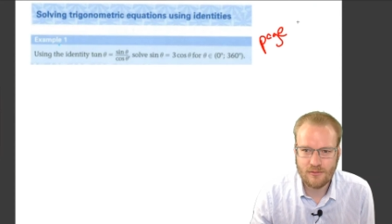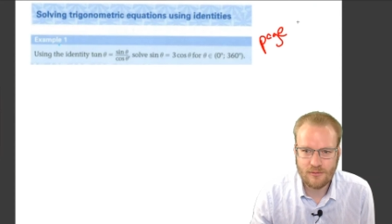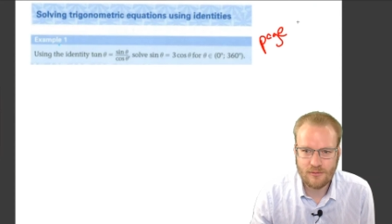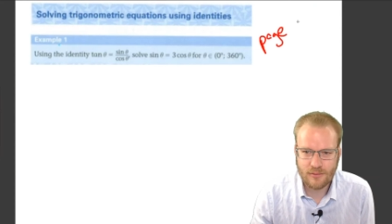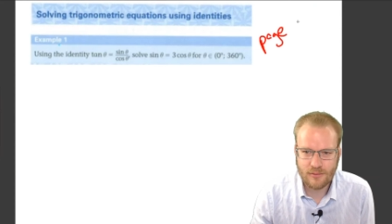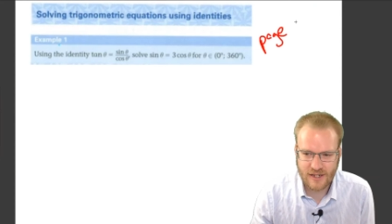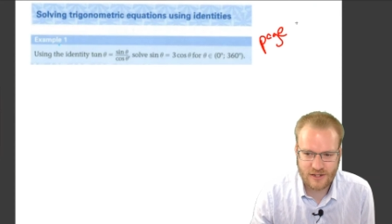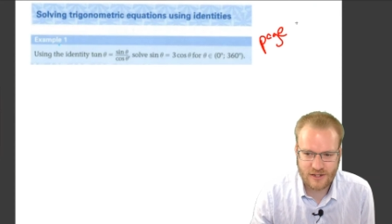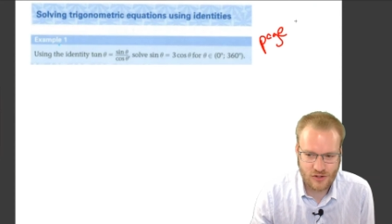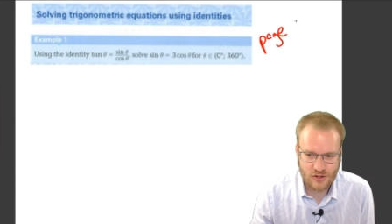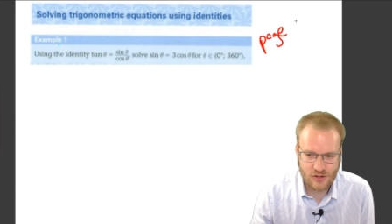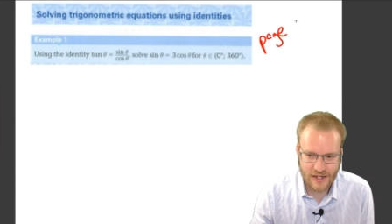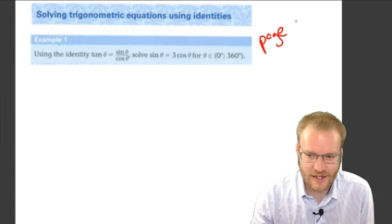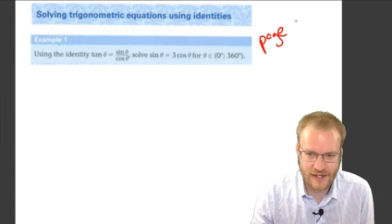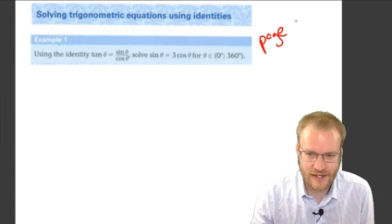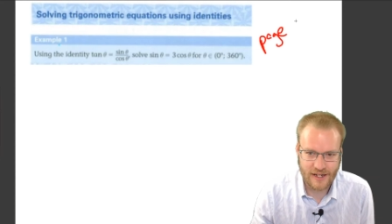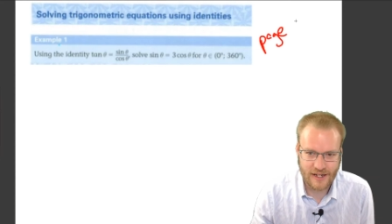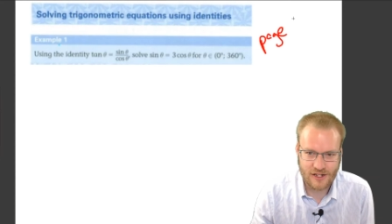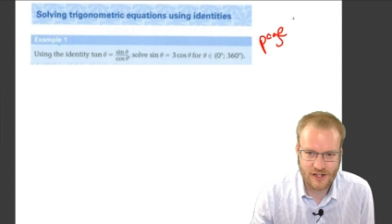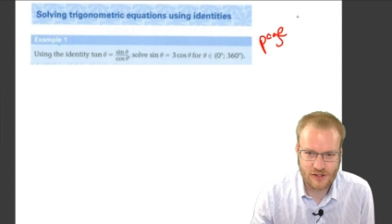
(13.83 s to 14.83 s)
but let's try and
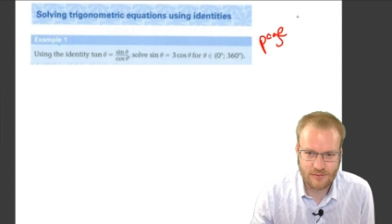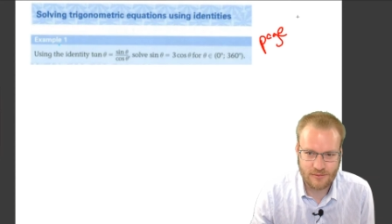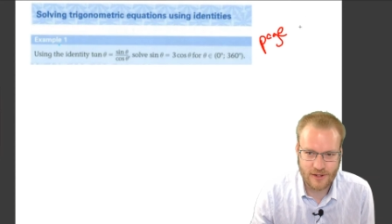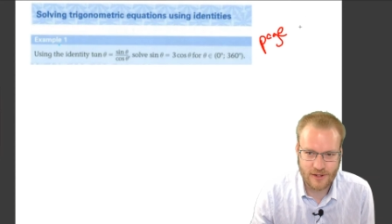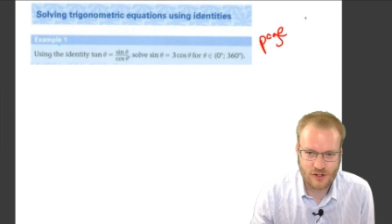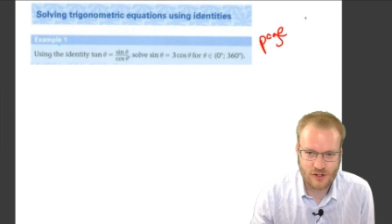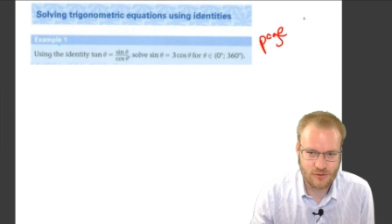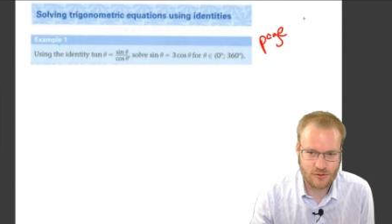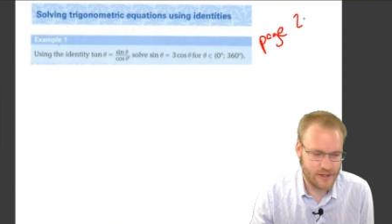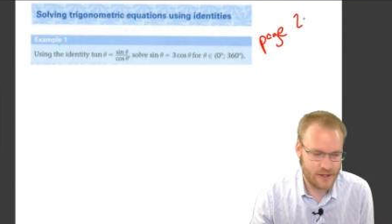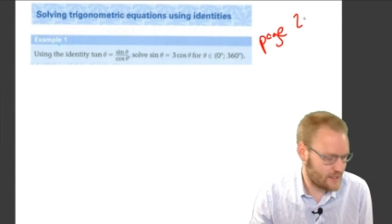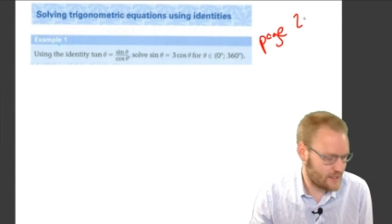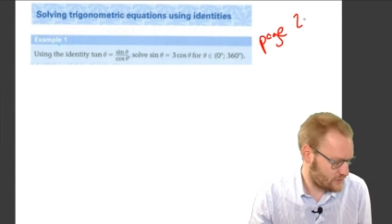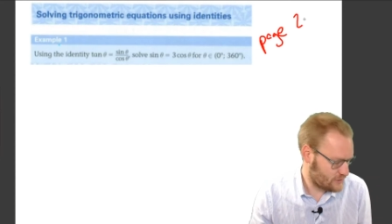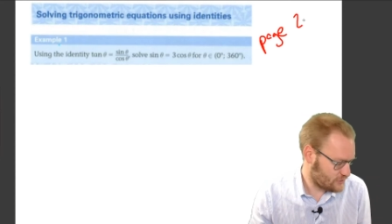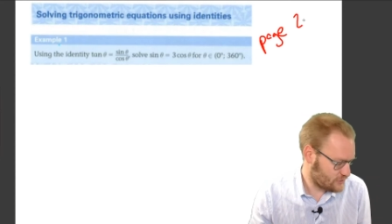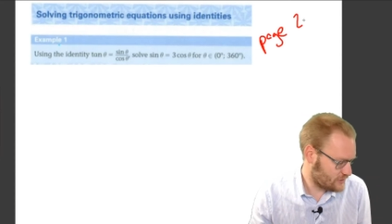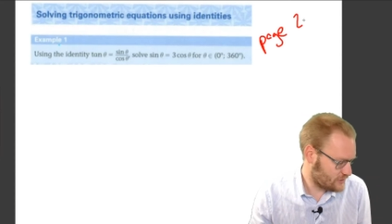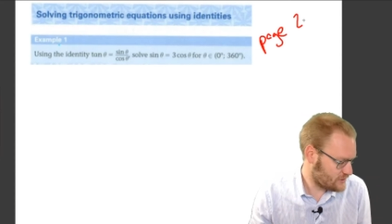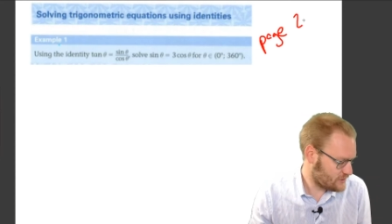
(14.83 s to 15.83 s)
engage as much as we can.
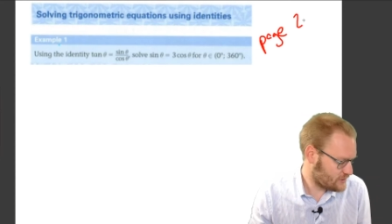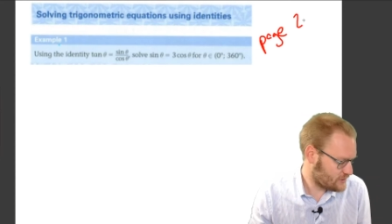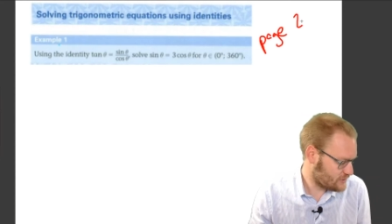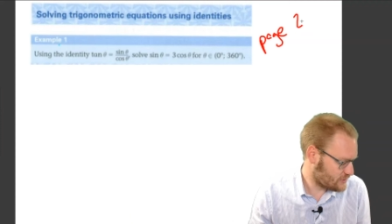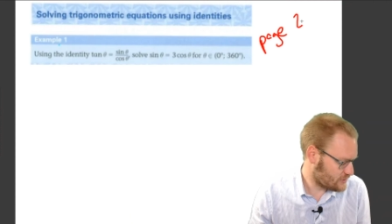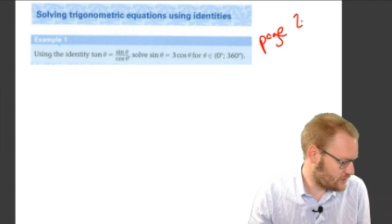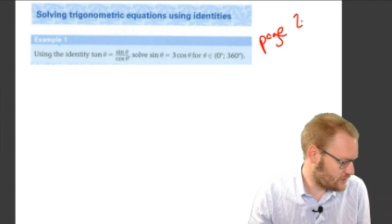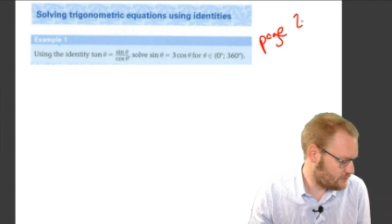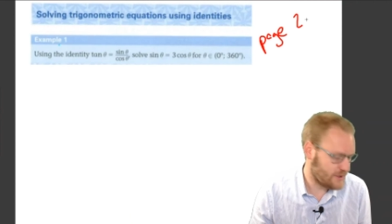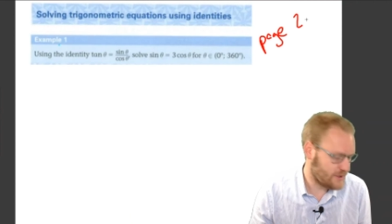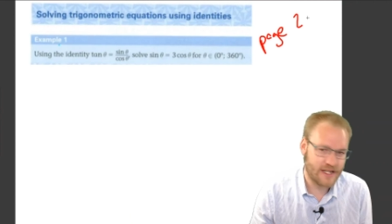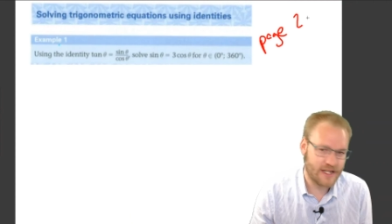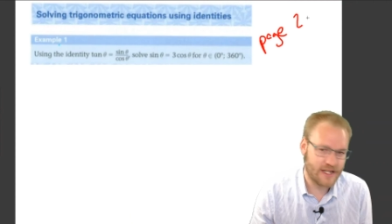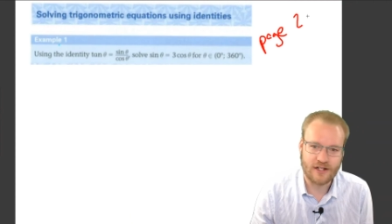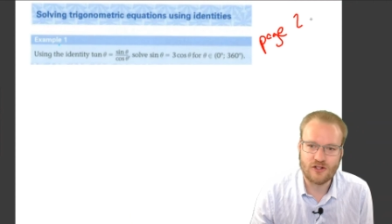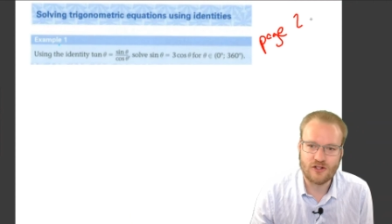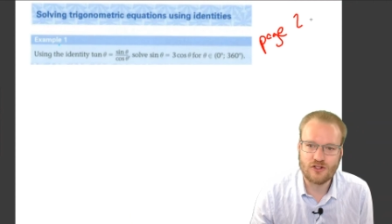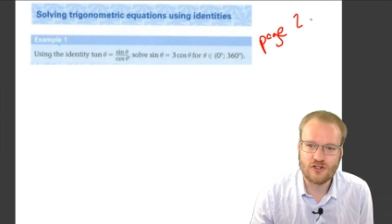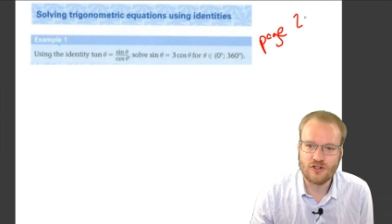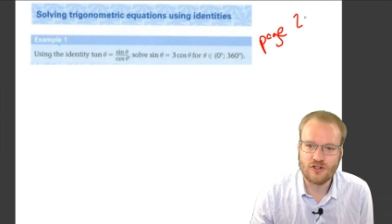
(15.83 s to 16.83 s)
So this is on
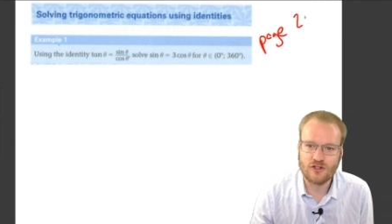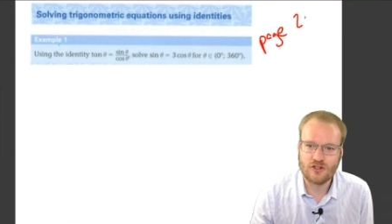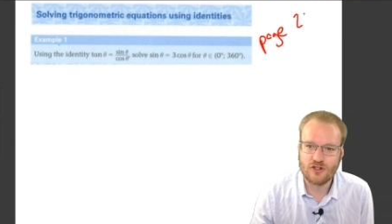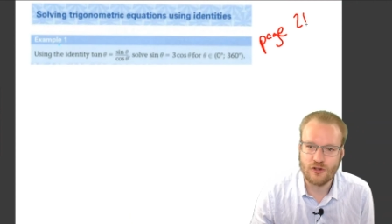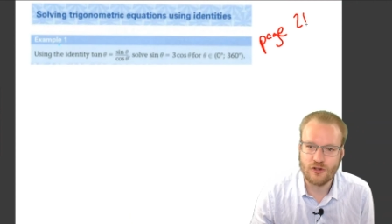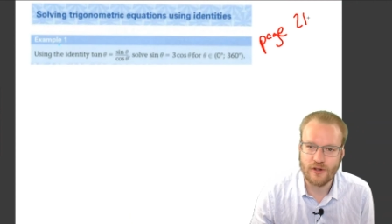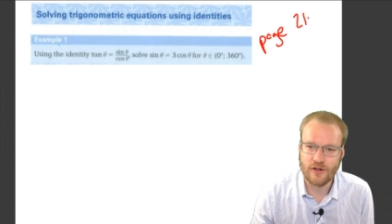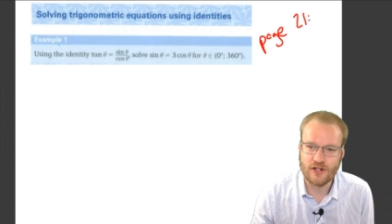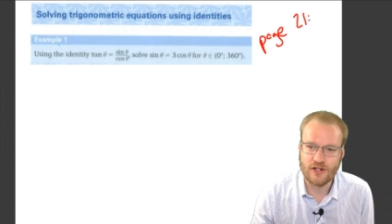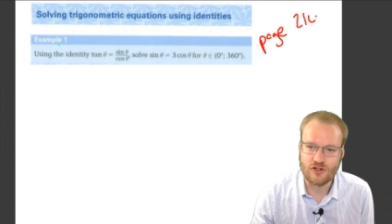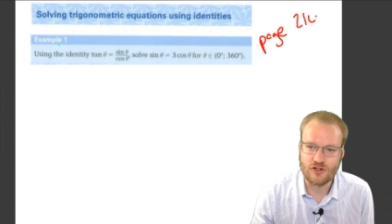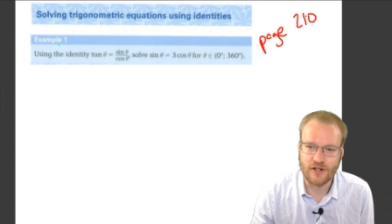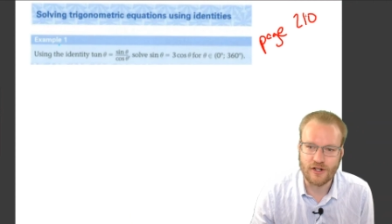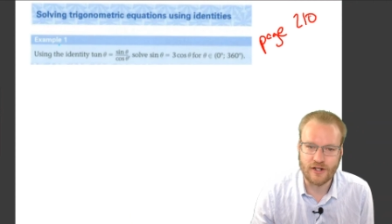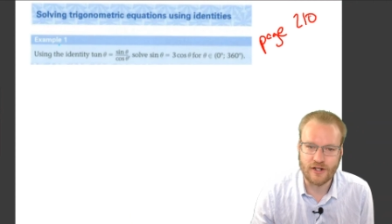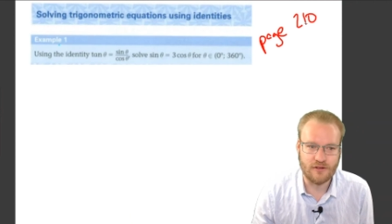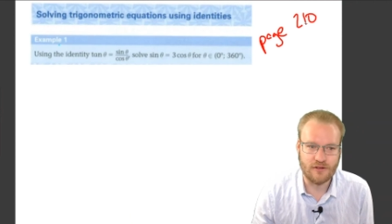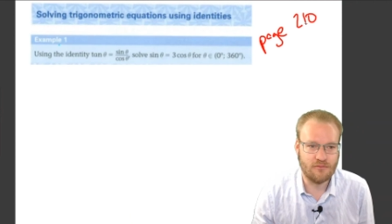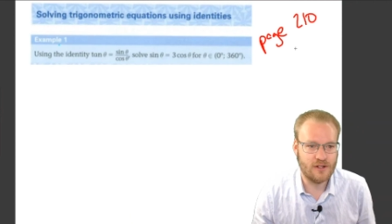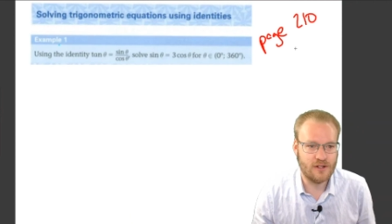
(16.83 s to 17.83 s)
page
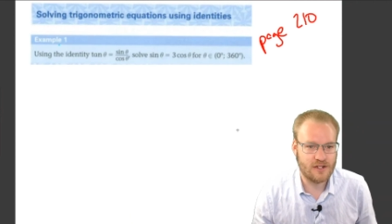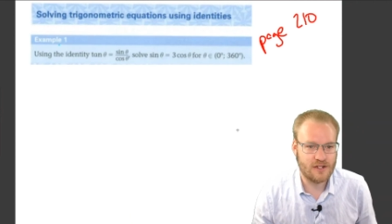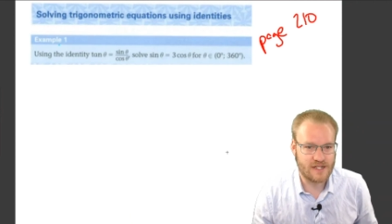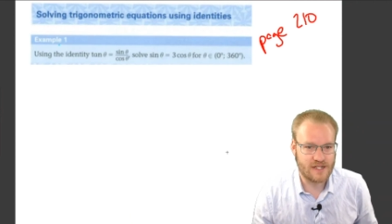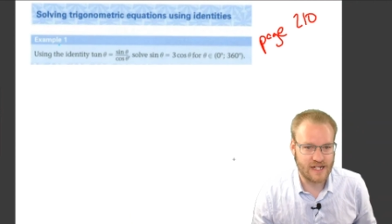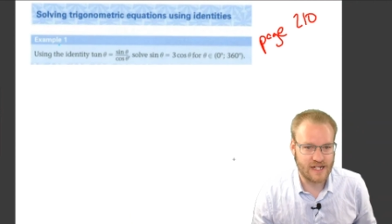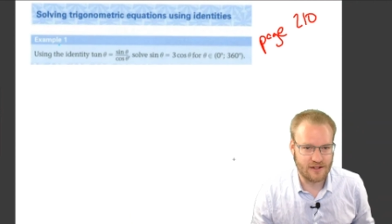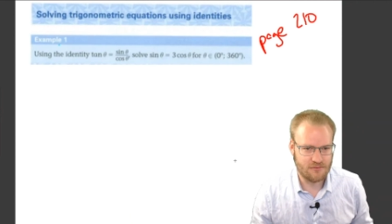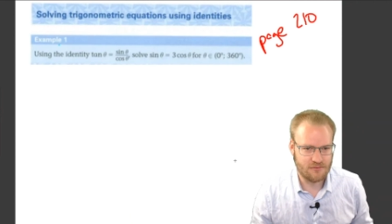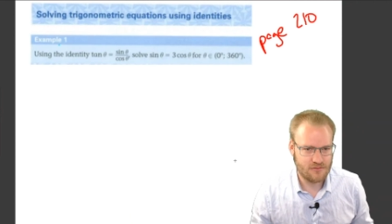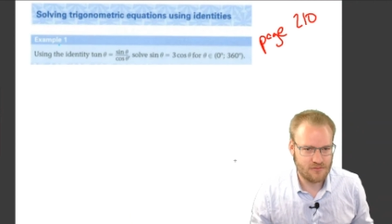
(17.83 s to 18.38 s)
210.